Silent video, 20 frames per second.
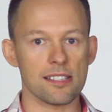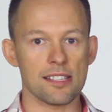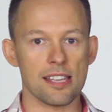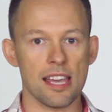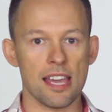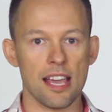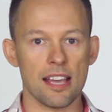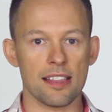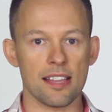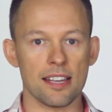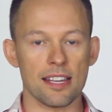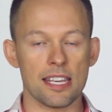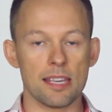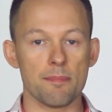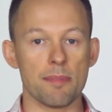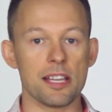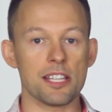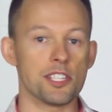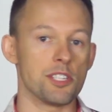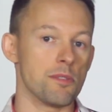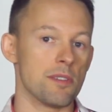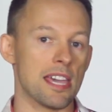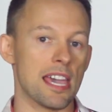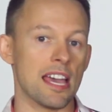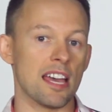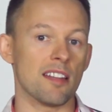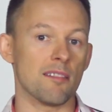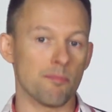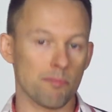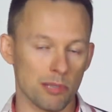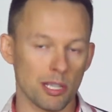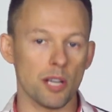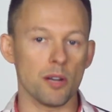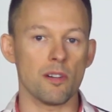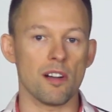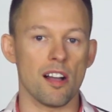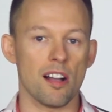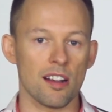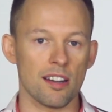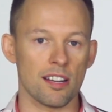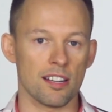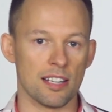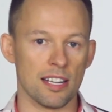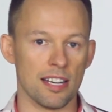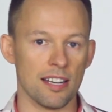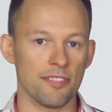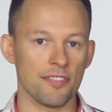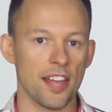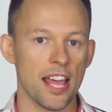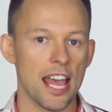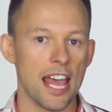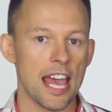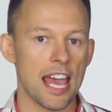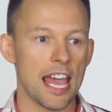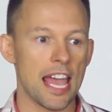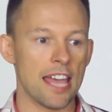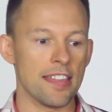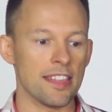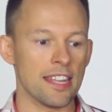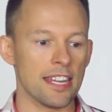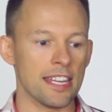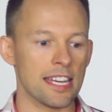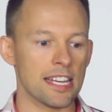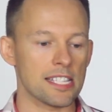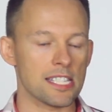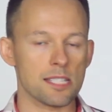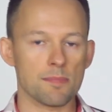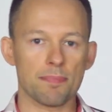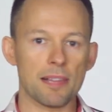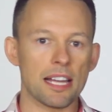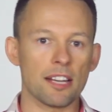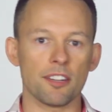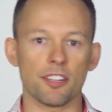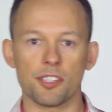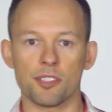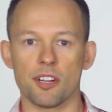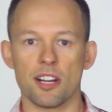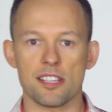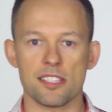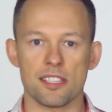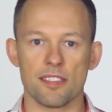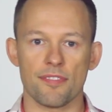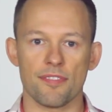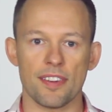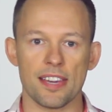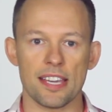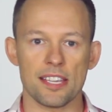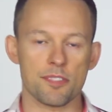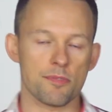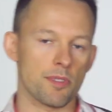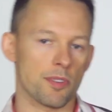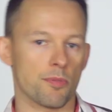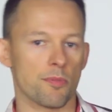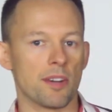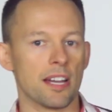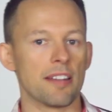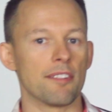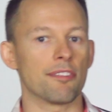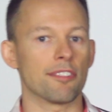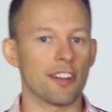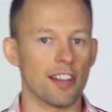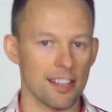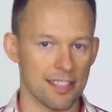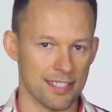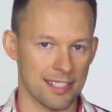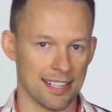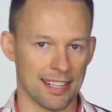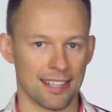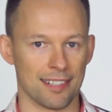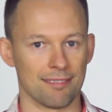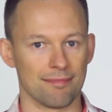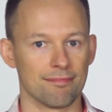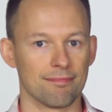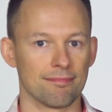saying that he bets you can't blow hard enough, and then he gets splattered across the face with white frosting.